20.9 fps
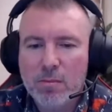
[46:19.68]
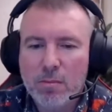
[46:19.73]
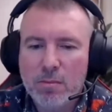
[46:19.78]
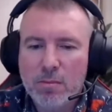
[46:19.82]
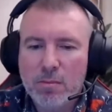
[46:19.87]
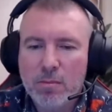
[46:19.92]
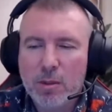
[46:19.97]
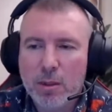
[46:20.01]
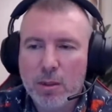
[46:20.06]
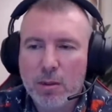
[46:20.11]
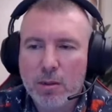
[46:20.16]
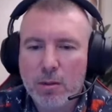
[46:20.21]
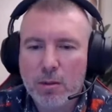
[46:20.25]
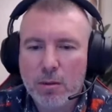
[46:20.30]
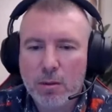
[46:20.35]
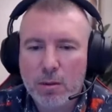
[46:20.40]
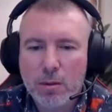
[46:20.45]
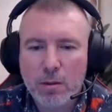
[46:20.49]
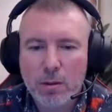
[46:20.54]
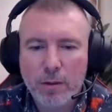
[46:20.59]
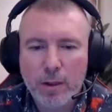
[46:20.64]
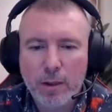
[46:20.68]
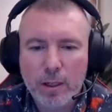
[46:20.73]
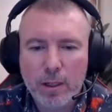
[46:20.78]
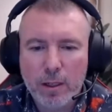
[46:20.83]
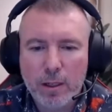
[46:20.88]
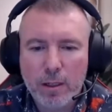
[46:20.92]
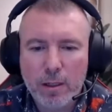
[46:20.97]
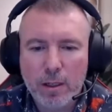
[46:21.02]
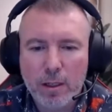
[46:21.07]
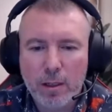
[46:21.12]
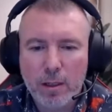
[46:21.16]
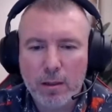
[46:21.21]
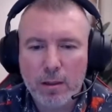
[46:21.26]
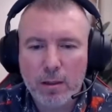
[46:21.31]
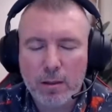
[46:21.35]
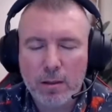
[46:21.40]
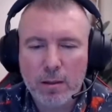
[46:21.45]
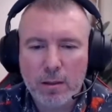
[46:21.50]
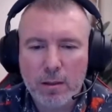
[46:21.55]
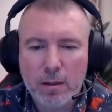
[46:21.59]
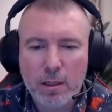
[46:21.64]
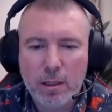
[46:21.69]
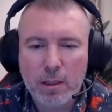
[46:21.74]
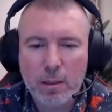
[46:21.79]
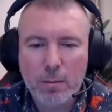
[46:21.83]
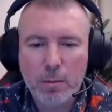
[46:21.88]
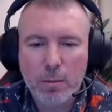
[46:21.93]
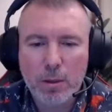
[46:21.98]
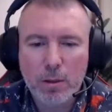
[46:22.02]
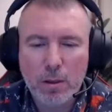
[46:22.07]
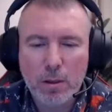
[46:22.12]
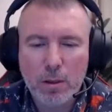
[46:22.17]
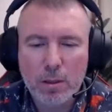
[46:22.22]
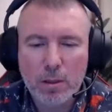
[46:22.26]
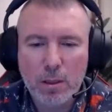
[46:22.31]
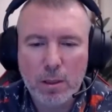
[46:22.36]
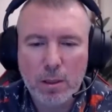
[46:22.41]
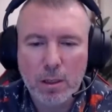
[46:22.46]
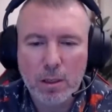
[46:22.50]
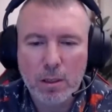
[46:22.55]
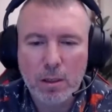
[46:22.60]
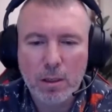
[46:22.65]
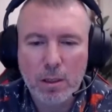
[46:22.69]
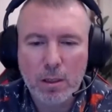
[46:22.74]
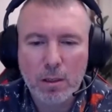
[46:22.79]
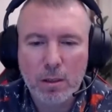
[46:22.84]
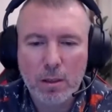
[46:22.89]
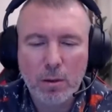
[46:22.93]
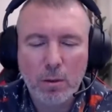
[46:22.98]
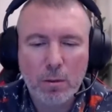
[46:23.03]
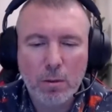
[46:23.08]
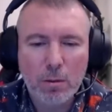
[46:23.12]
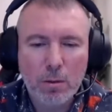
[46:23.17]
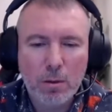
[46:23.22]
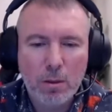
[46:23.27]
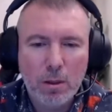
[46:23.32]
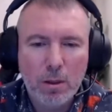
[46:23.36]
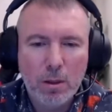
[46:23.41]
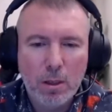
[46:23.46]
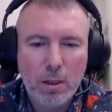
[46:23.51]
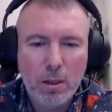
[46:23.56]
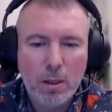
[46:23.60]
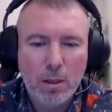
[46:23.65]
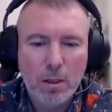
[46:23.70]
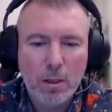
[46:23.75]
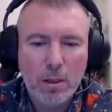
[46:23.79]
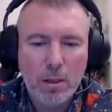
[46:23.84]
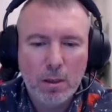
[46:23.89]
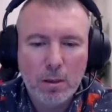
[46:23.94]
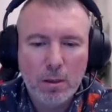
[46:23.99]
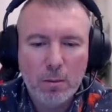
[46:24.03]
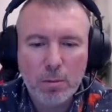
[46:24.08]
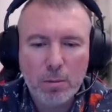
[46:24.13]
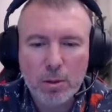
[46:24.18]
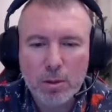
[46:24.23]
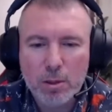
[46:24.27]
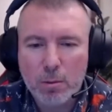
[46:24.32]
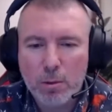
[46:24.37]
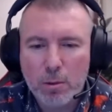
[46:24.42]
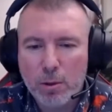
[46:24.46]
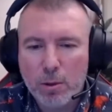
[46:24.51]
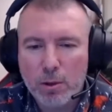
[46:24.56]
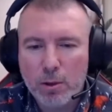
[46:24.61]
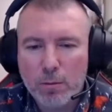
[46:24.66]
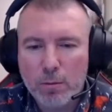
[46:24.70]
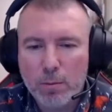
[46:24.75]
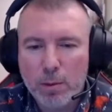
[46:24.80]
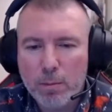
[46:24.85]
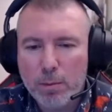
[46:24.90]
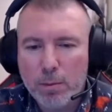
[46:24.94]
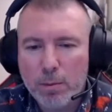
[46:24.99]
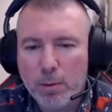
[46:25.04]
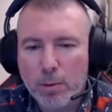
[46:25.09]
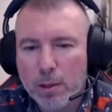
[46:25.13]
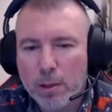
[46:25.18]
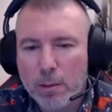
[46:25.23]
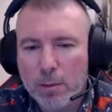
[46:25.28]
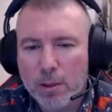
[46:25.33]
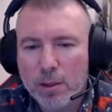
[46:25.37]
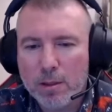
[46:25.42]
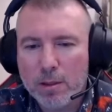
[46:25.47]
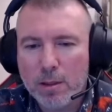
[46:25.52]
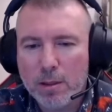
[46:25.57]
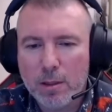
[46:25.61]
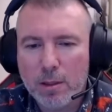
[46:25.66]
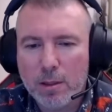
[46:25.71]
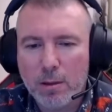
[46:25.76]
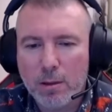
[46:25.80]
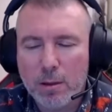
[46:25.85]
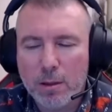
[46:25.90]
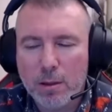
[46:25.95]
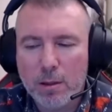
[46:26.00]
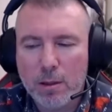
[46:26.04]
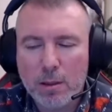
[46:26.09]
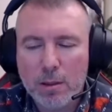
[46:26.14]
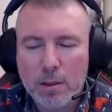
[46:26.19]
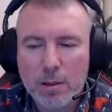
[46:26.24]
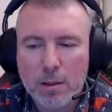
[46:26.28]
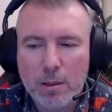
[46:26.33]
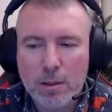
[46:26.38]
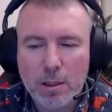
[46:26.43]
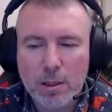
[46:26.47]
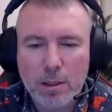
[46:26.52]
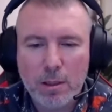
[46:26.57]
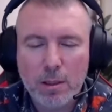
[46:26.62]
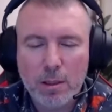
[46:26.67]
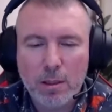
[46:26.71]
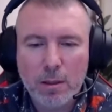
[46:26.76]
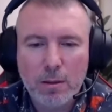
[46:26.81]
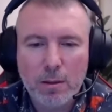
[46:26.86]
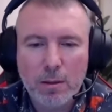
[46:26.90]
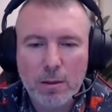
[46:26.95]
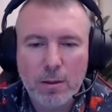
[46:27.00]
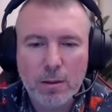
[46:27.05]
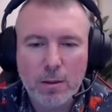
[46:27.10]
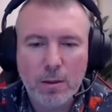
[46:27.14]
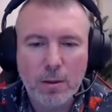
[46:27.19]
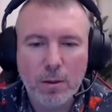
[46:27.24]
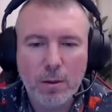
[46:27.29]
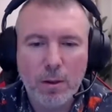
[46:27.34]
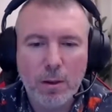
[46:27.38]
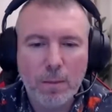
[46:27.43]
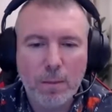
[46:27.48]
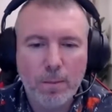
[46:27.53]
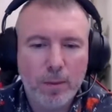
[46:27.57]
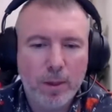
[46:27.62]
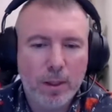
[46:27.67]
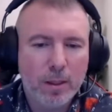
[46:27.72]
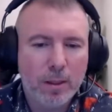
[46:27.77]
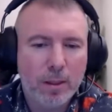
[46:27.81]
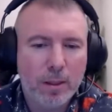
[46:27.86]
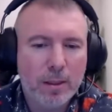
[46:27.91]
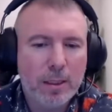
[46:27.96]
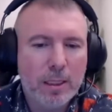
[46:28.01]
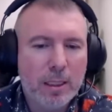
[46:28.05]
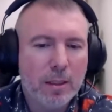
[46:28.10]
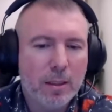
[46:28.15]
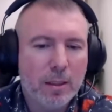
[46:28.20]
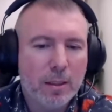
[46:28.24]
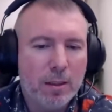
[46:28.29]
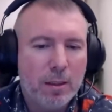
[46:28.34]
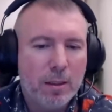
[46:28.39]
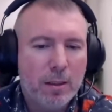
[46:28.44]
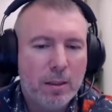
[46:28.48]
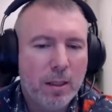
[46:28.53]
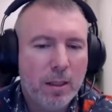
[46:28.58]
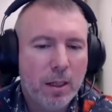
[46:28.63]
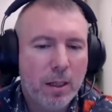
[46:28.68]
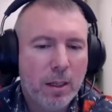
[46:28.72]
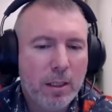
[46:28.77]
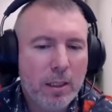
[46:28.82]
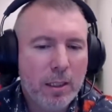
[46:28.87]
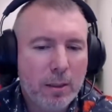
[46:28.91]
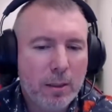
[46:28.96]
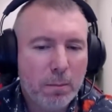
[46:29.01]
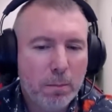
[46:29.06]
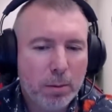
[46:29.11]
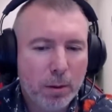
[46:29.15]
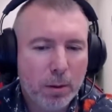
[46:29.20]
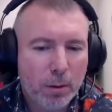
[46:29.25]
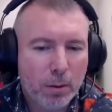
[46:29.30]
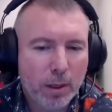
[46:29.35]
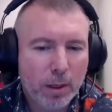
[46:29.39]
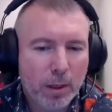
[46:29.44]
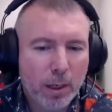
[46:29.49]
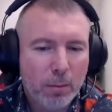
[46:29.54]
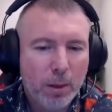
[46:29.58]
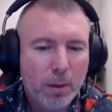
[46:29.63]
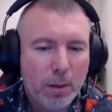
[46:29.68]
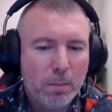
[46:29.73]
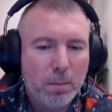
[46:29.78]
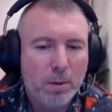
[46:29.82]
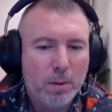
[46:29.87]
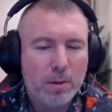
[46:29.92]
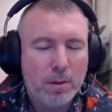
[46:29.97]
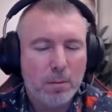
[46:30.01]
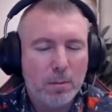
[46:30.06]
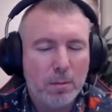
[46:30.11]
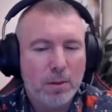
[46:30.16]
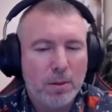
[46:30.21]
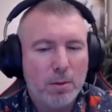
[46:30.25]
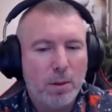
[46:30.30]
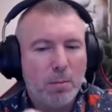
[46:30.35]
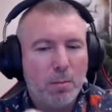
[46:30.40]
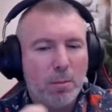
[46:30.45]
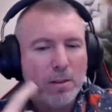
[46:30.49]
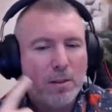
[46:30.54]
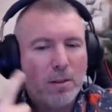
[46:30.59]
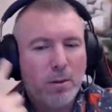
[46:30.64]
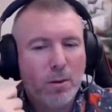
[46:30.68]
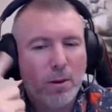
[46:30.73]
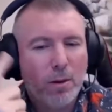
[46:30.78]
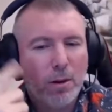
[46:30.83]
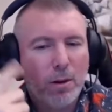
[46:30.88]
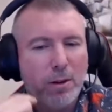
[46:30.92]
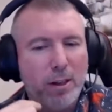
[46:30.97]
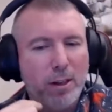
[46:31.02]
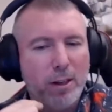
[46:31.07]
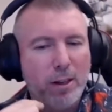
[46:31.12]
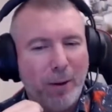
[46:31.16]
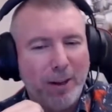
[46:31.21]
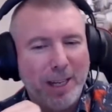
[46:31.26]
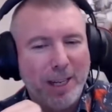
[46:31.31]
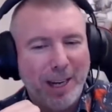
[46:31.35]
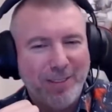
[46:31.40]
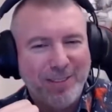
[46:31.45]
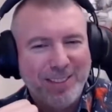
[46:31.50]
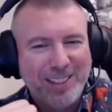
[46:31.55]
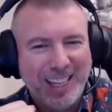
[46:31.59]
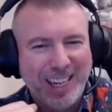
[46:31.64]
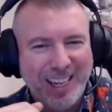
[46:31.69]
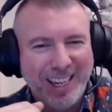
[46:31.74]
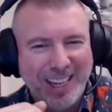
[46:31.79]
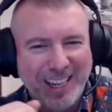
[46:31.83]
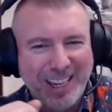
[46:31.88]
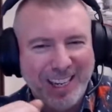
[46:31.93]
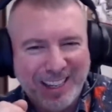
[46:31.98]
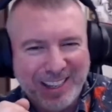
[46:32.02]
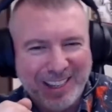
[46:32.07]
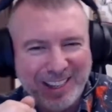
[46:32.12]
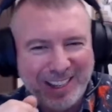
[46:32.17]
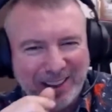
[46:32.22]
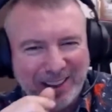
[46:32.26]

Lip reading: I don't know if I can tell it because I know possibly one of my programmers is here on it, or the lead programmer, possible, so I must look on it what I'm saying.